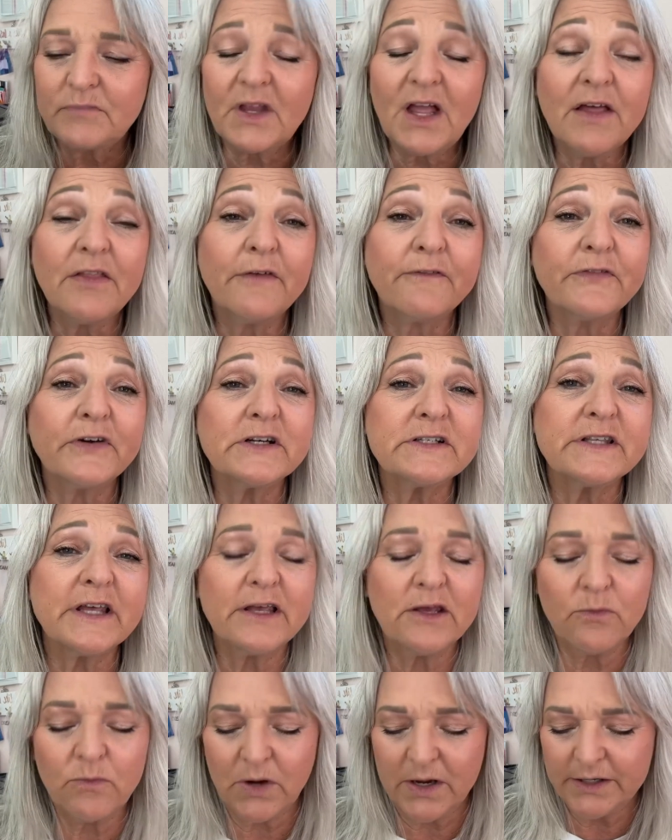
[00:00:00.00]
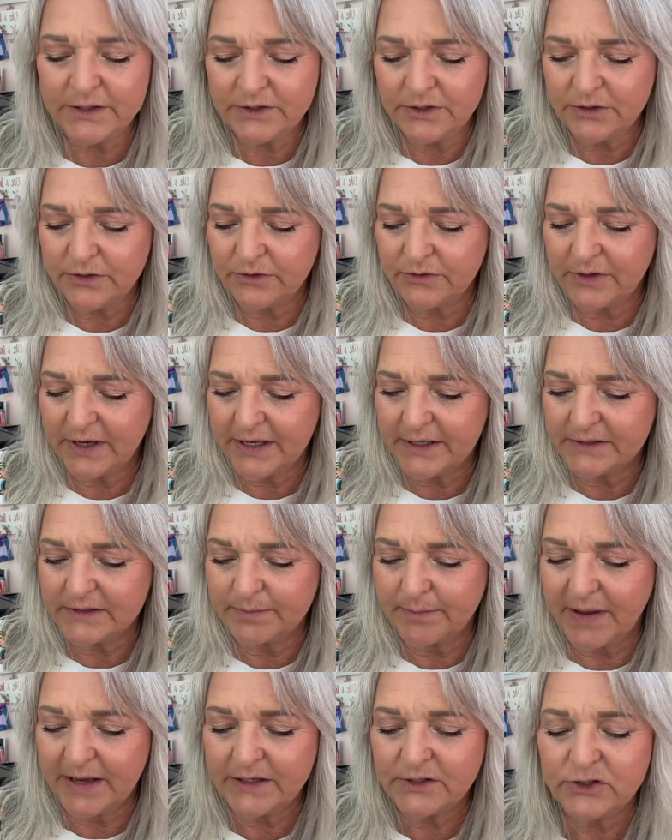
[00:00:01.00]
The first thing you want to do is
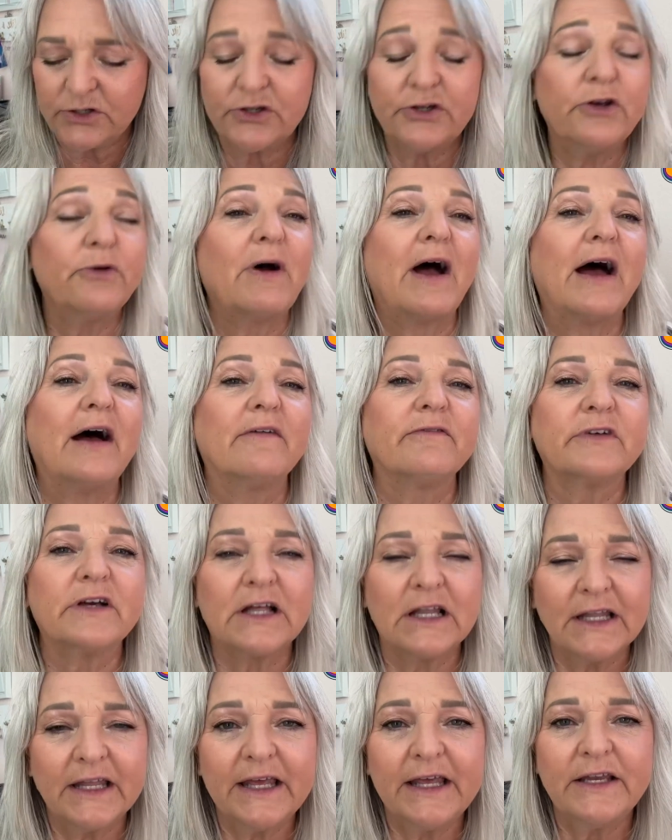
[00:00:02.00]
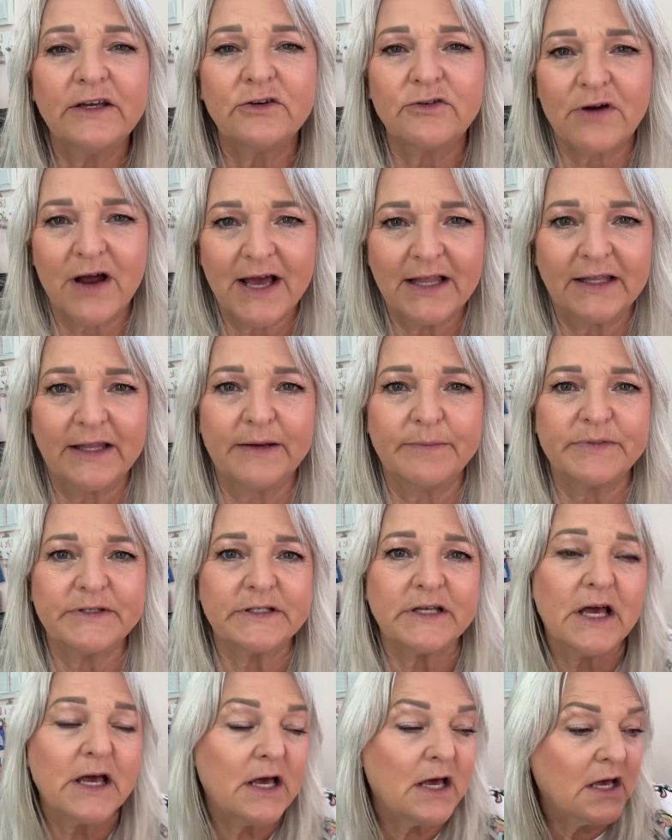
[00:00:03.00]
make sure you have clean, dry lips.
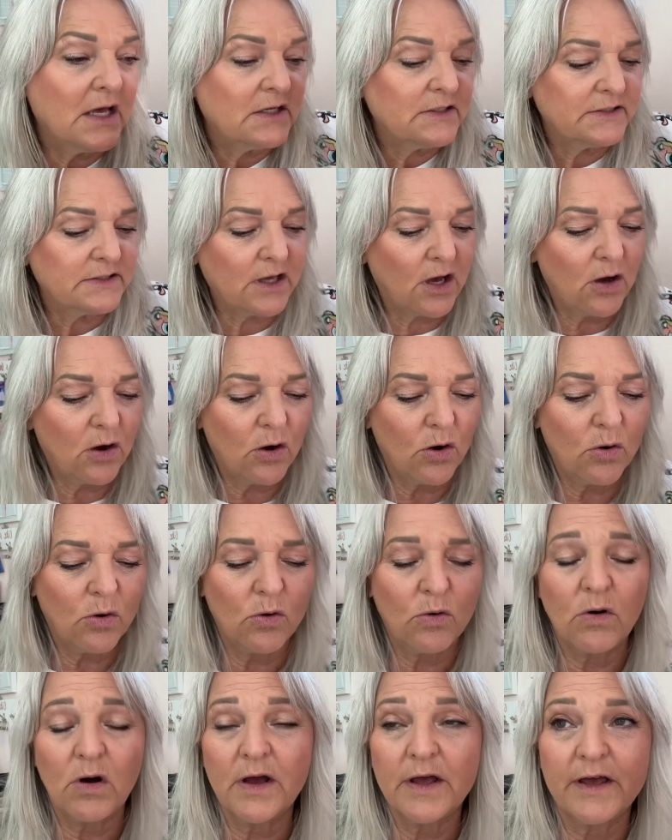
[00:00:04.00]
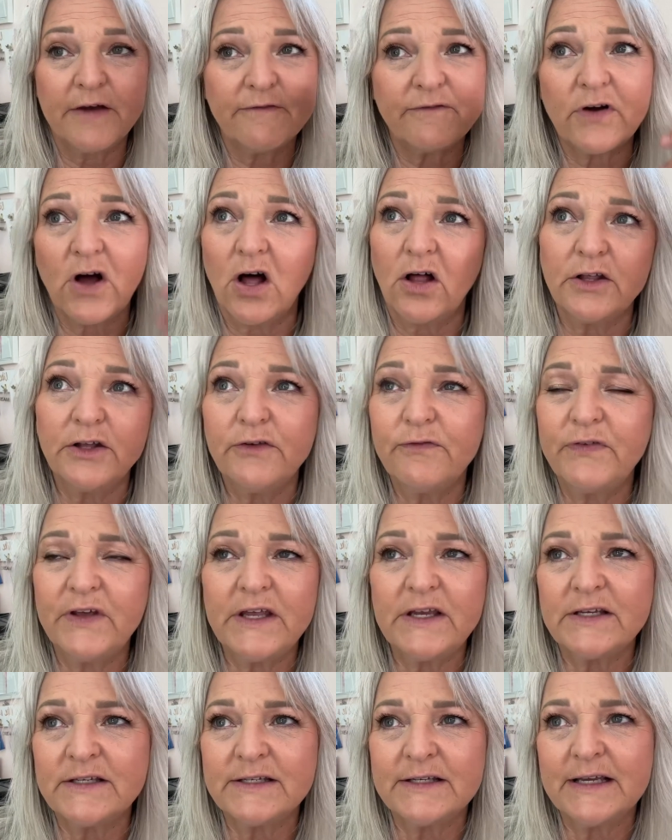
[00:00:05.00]
So if all you've
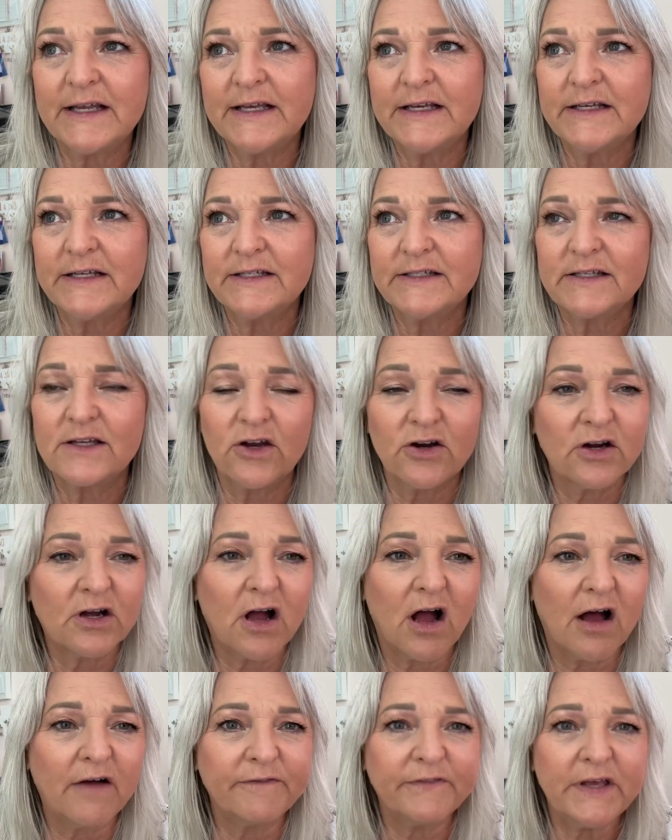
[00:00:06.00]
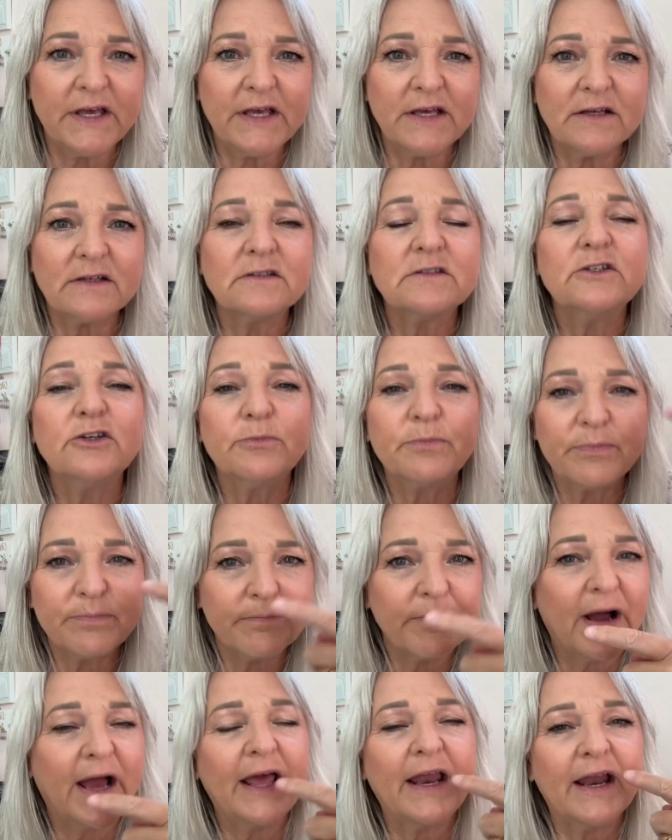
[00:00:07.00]
eaten is your coffee, you
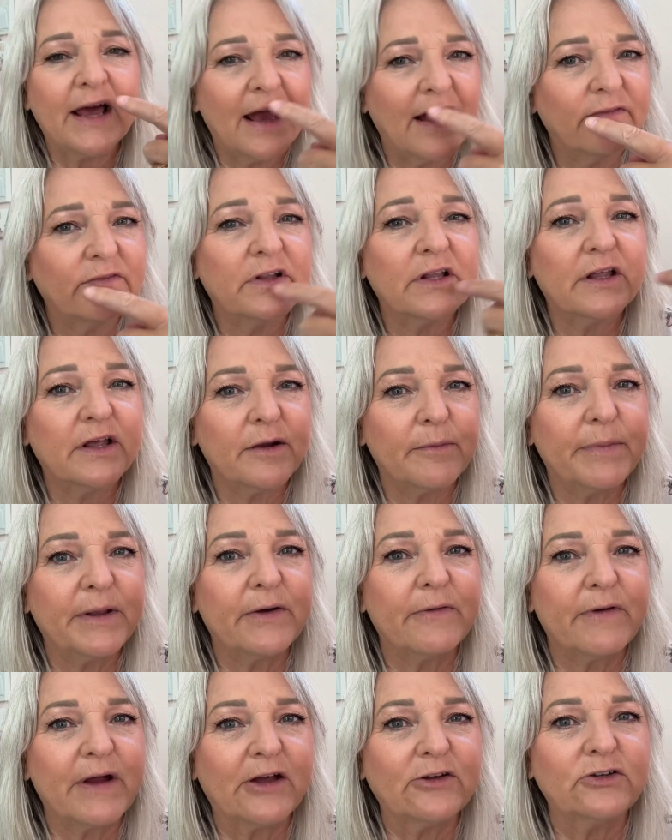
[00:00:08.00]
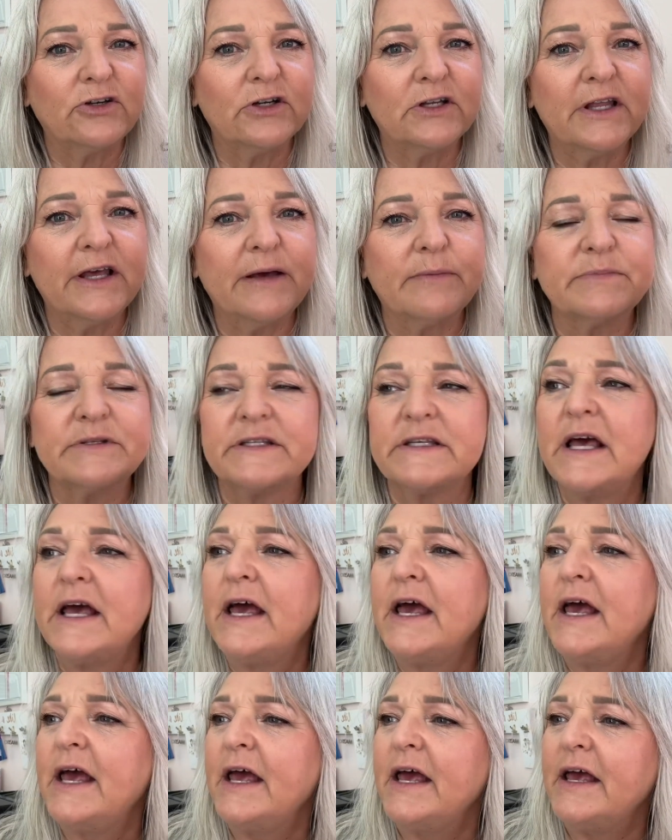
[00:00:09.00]
might have a little bit around your lips.
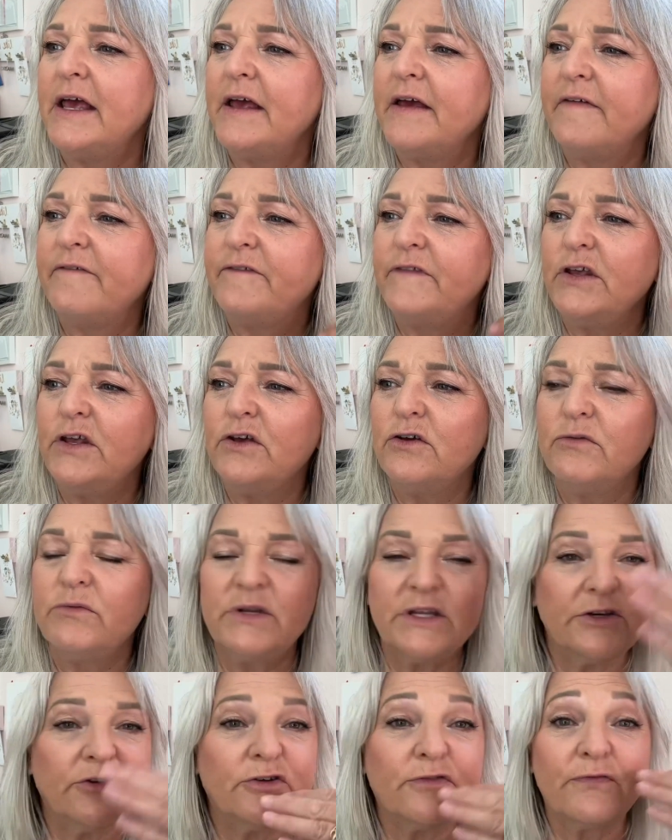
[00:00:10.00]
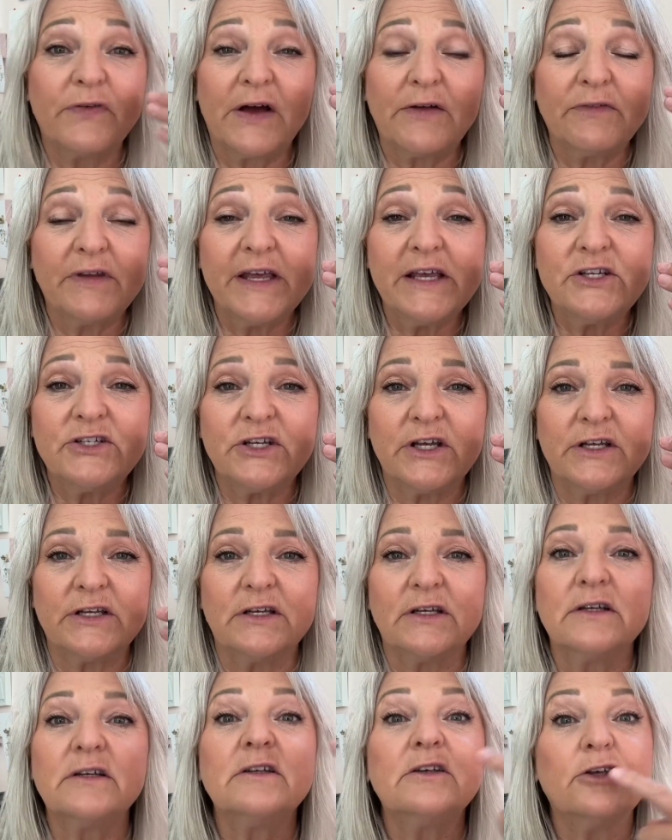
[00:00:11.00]
If you did your
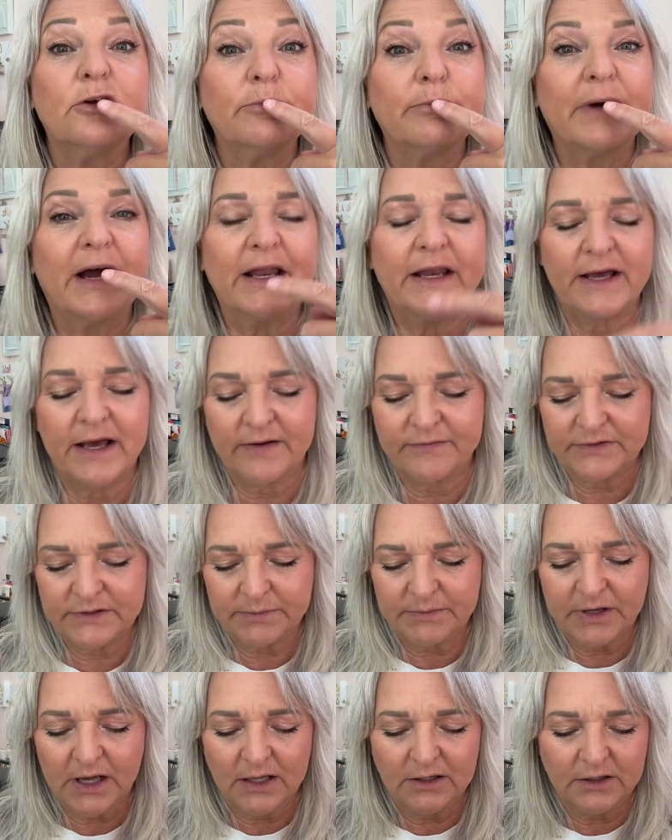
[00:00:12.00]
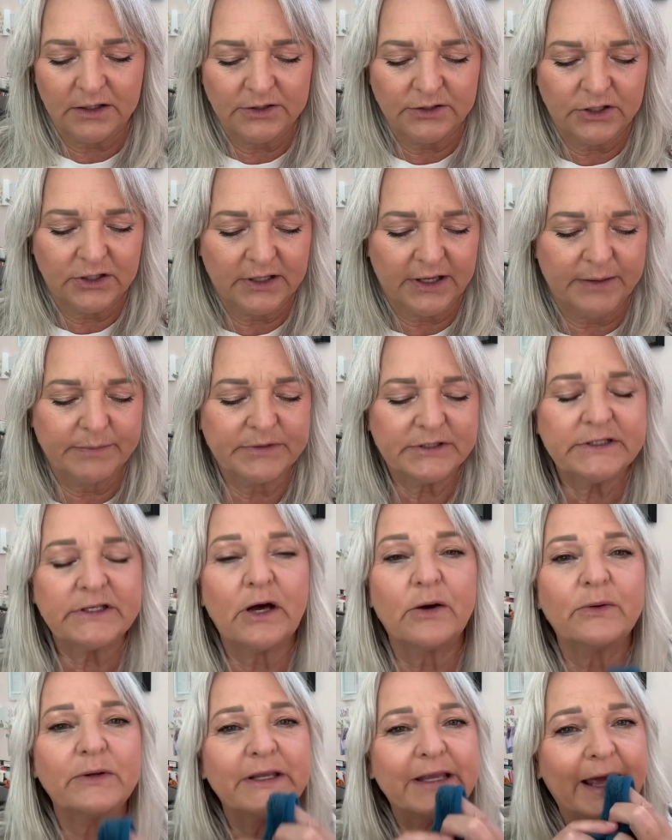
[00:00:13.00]
foundation, you might have some color on your lips.
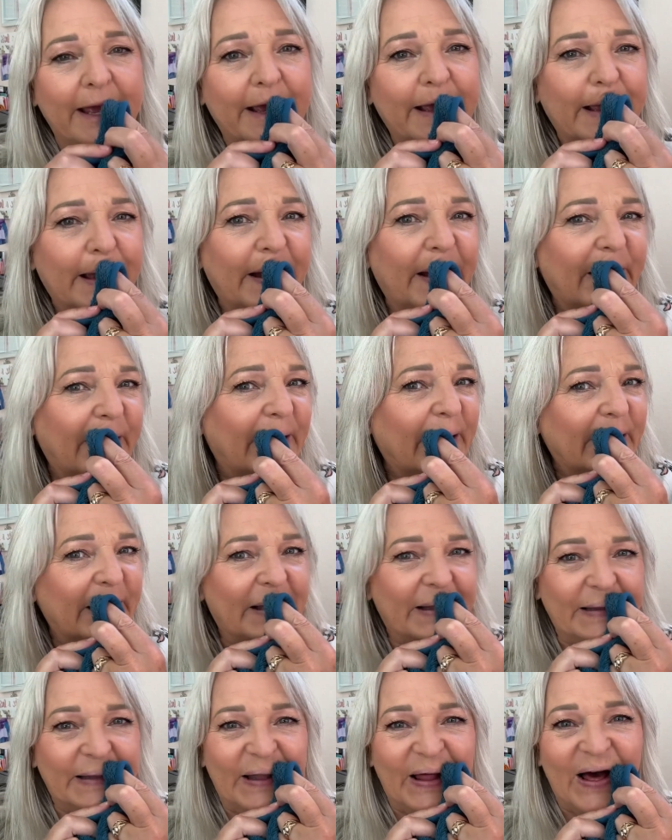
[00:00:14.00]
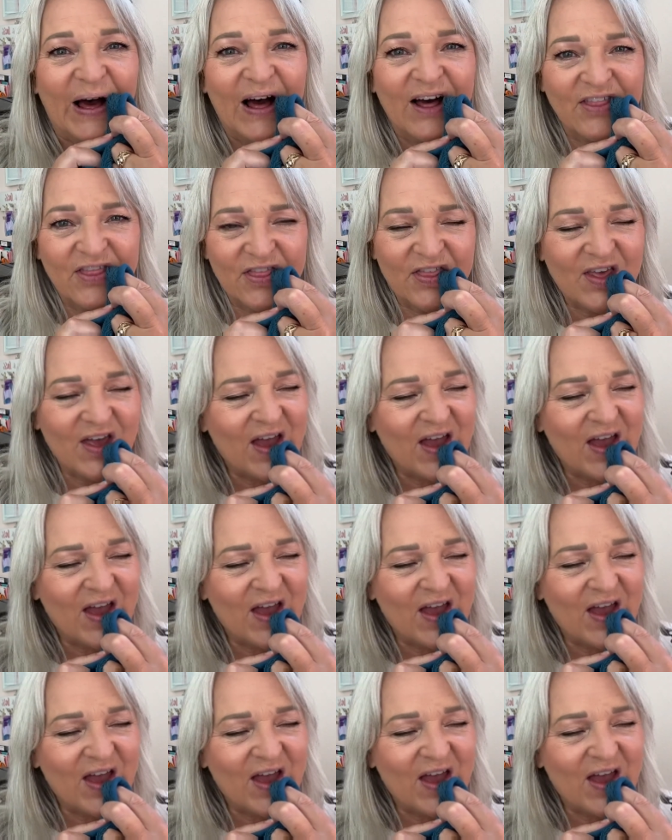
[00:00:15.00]
So take a cloth